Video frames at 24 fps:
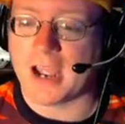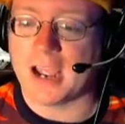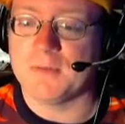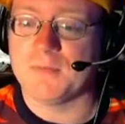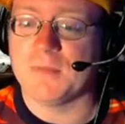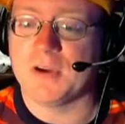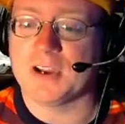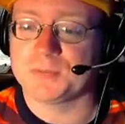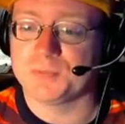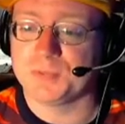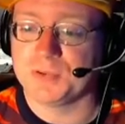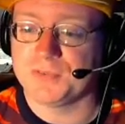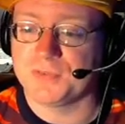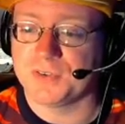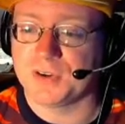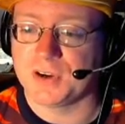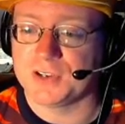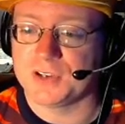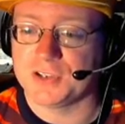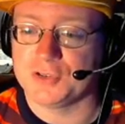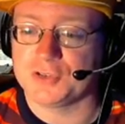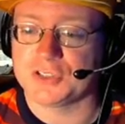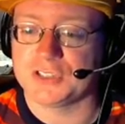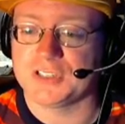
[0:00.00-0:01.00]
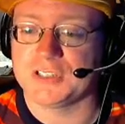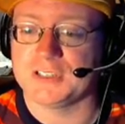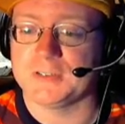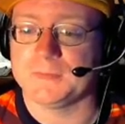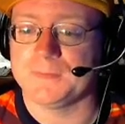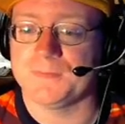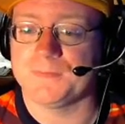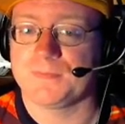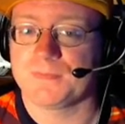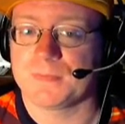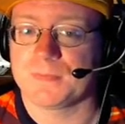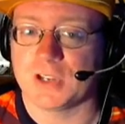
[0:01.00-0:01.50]
much prefer
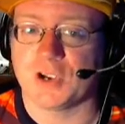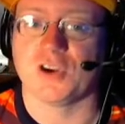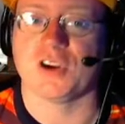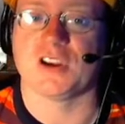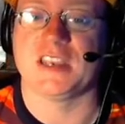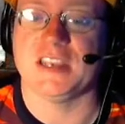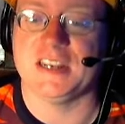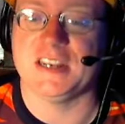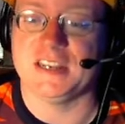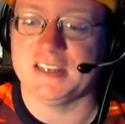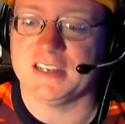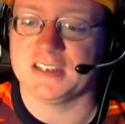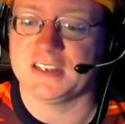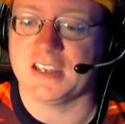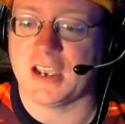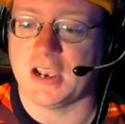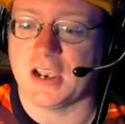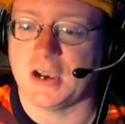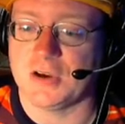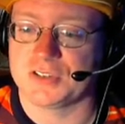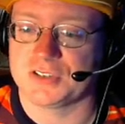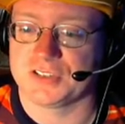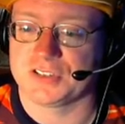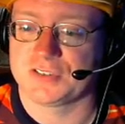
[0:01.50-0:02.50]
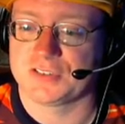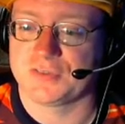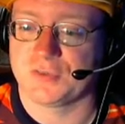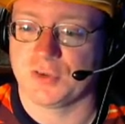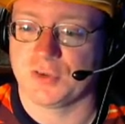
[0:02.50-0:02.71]
using, or getting encounters for